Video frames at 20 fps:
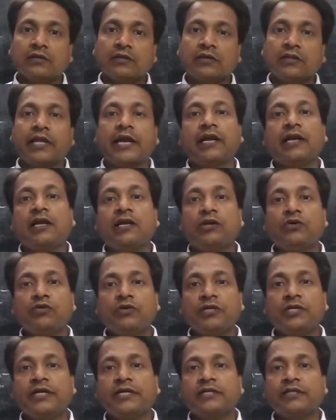that
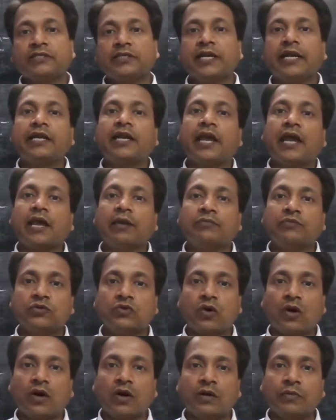nutrients get
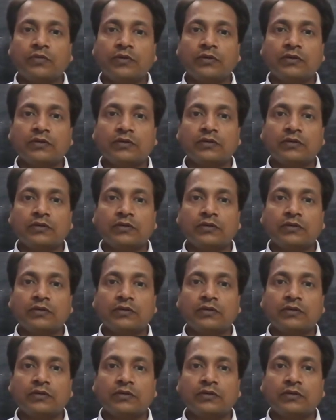absorbed,